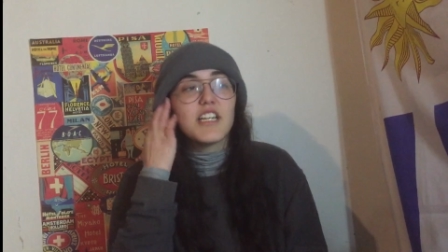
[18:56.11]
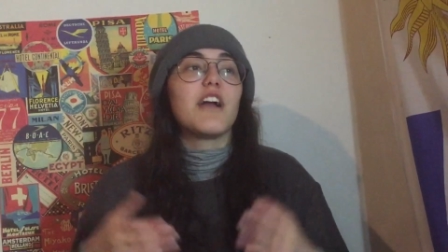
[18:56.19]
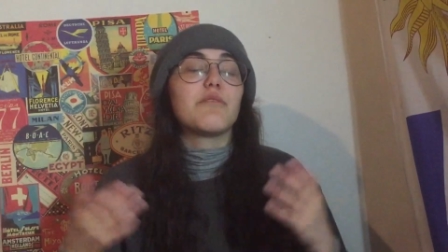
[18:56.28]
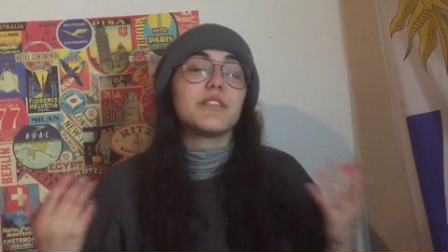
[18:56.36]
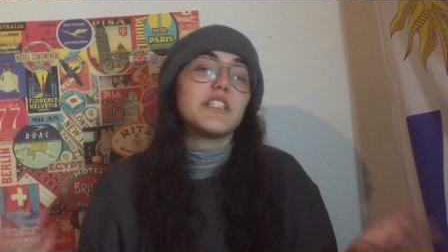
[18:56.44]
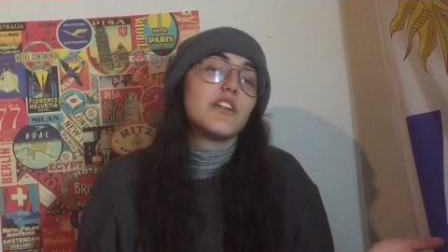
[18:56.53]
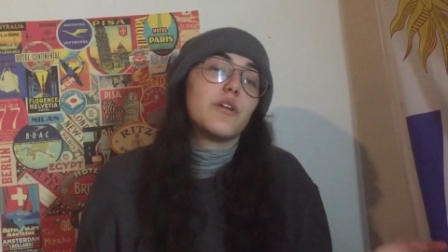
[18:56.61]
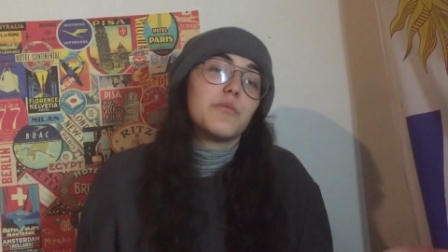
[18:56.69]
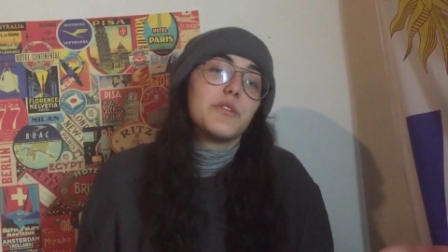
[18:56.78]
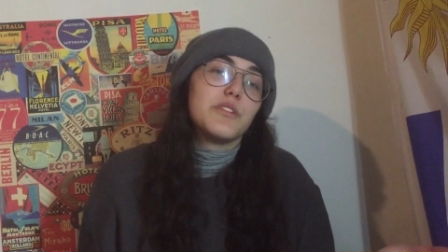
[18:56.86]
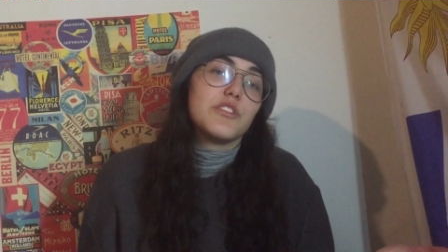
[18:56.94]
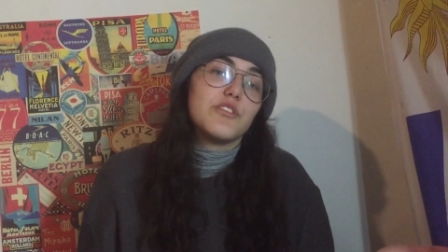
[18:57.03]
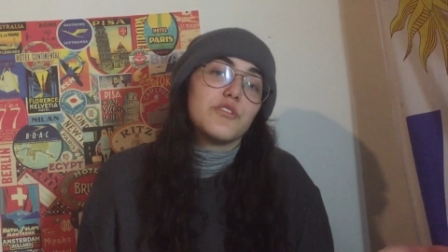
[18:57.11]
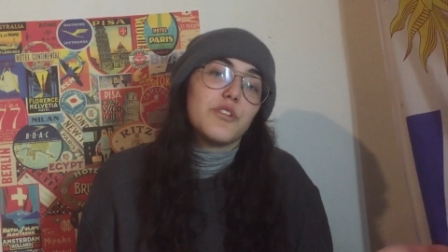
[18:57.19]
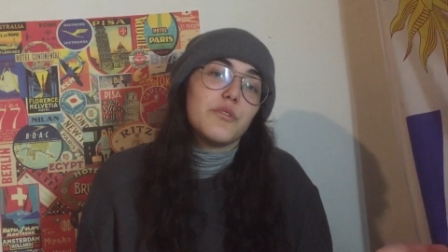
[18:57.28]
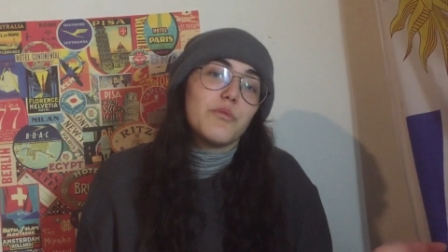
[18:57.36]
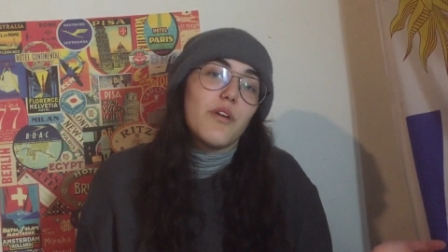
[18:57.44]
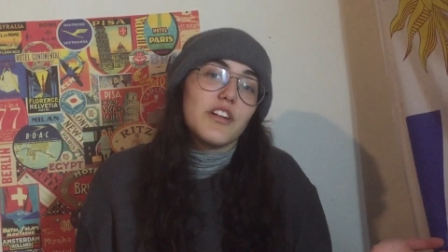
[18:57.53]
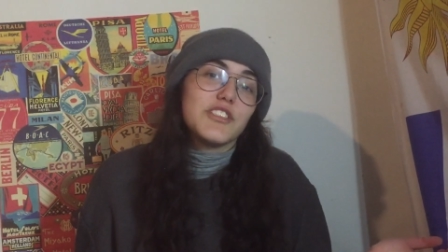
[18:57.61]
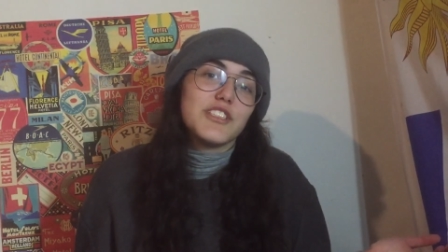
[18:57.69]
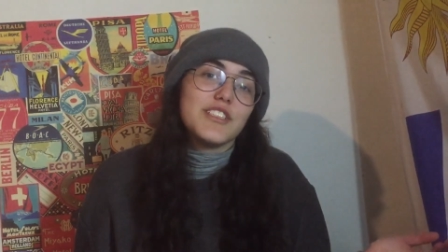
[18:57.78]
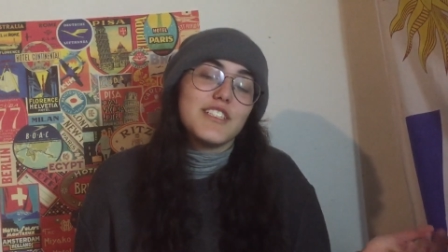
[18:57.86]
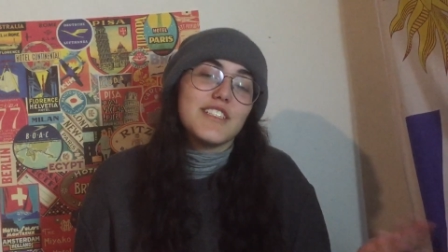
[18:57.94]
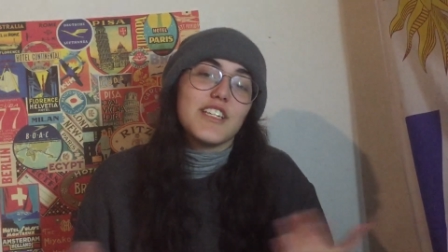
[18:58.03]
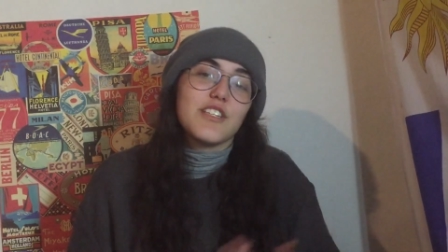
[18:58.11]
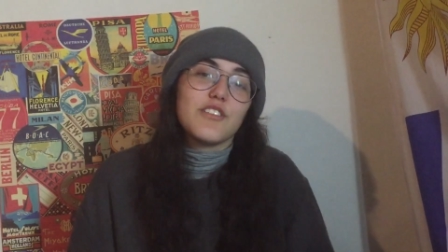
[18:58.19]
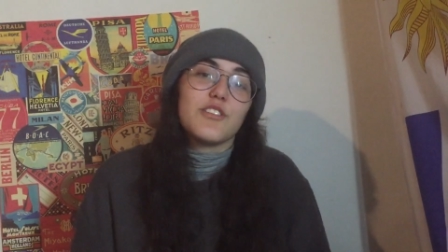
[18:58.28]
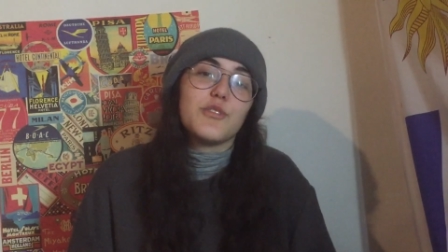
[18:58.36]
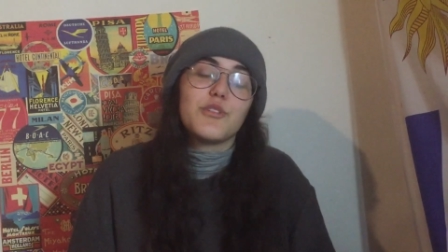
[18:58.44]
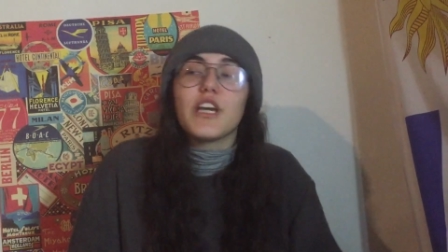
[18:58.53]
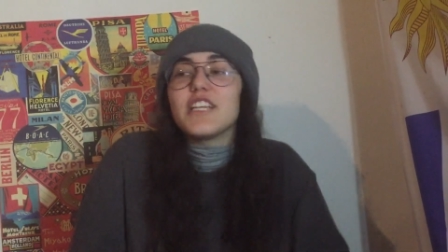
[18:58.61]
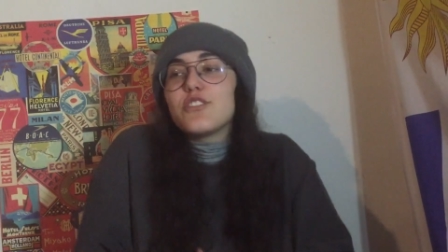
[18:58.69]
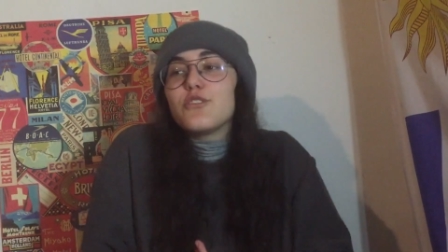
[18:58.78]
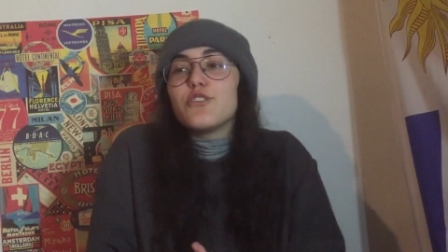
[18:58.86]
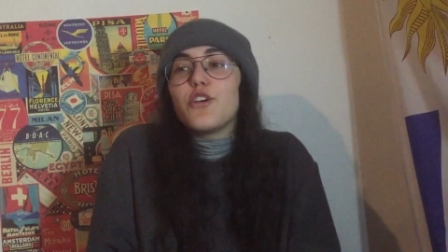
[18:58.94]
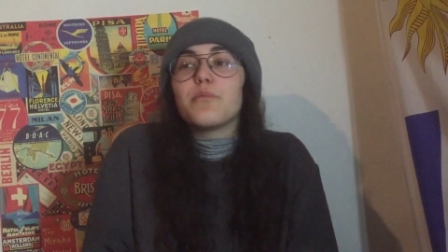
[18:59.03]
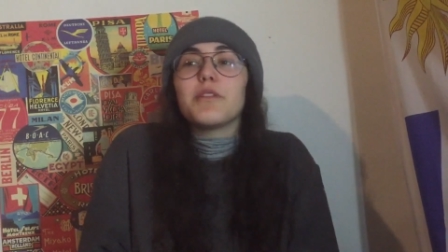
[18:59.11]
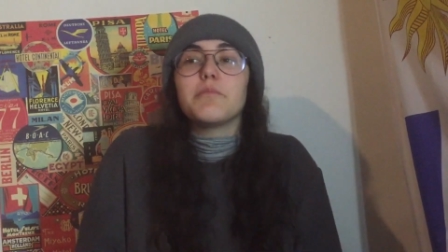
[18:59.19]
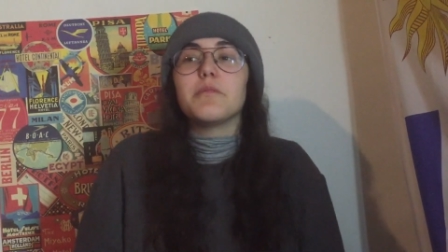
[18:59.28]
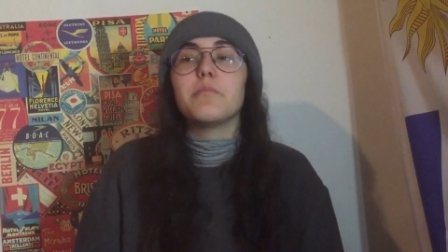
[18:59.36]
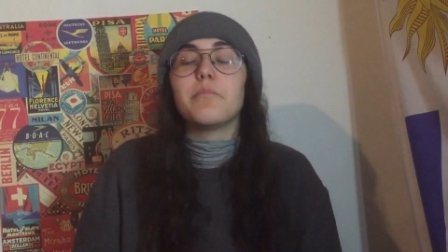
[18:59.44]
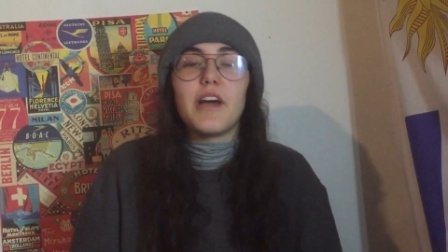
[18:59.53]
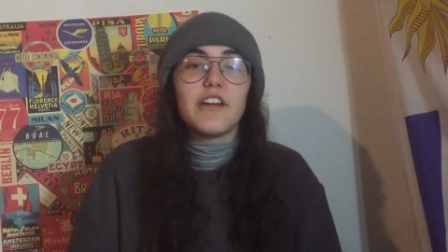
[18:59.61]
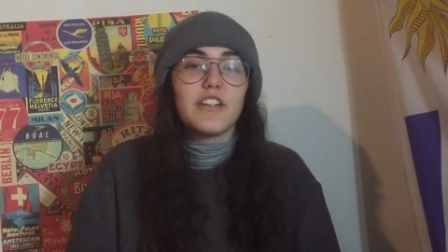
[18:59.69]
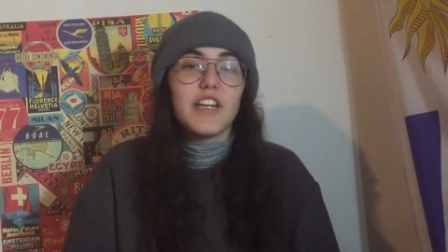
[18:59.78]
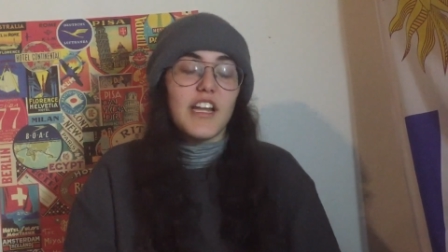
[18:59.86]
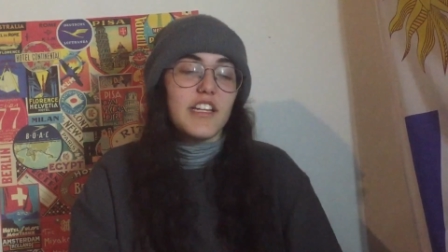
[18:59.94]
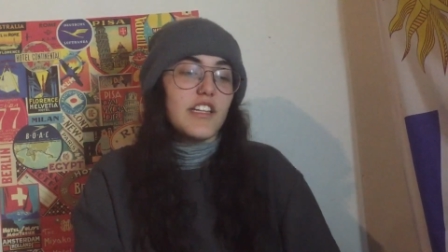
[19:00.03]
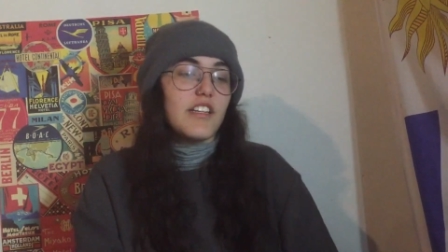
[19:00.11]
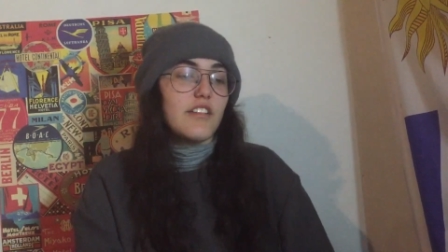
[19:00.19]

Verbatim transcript: i really hope you enjoyed watching this and you get to know me a bit better and